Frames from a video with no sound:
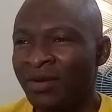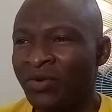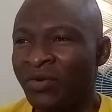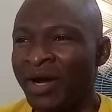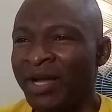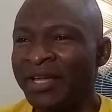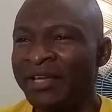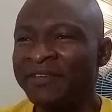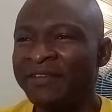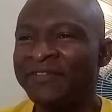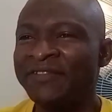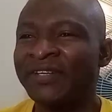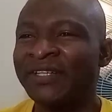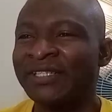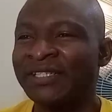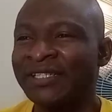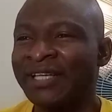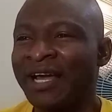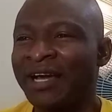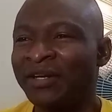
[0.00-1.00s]
While
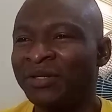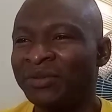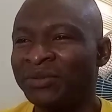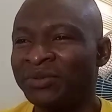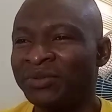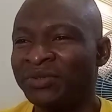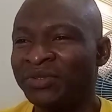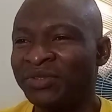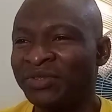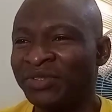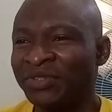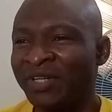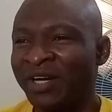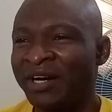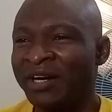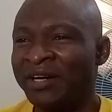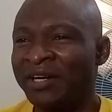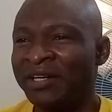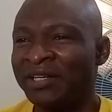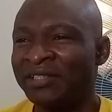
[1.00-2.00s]
infrasound,
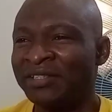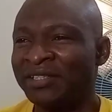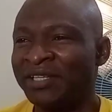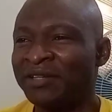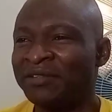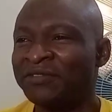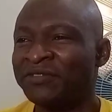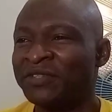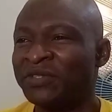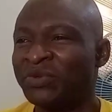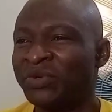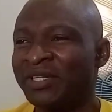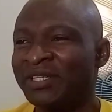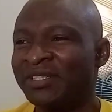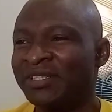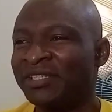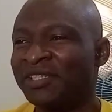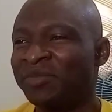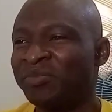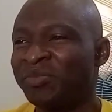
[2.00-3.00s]
sound
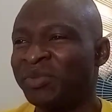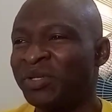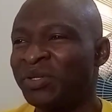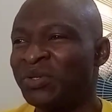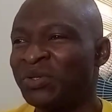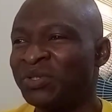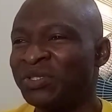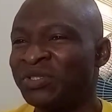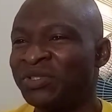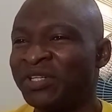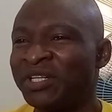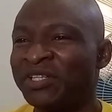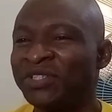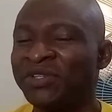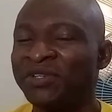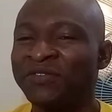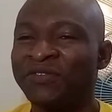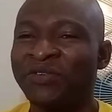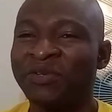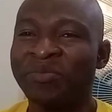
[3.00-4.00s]
frequencies below the range
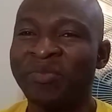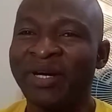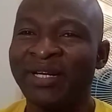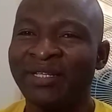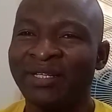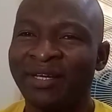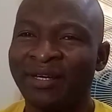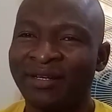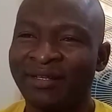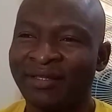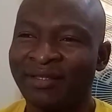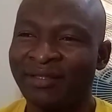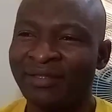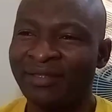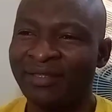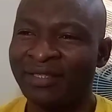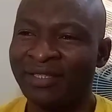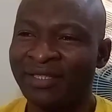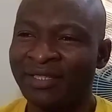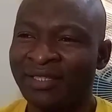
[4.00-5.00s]
of human hearing,
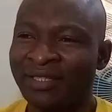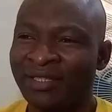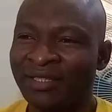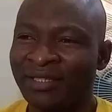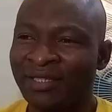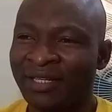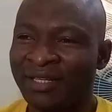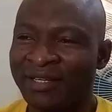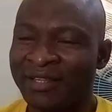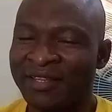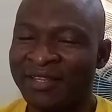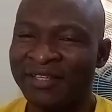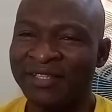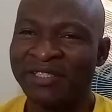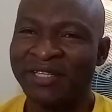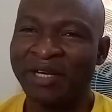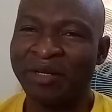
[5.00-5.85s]
and these